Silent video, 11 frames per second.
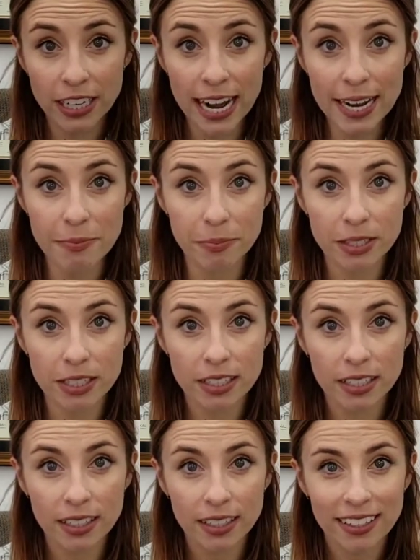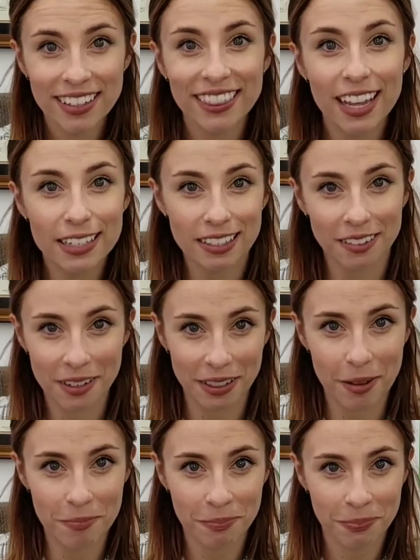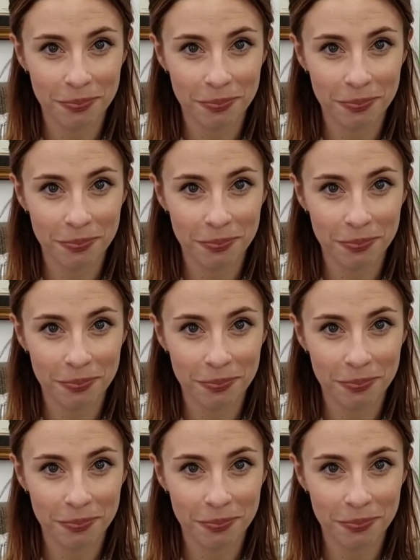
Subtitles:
names. Let's learn them.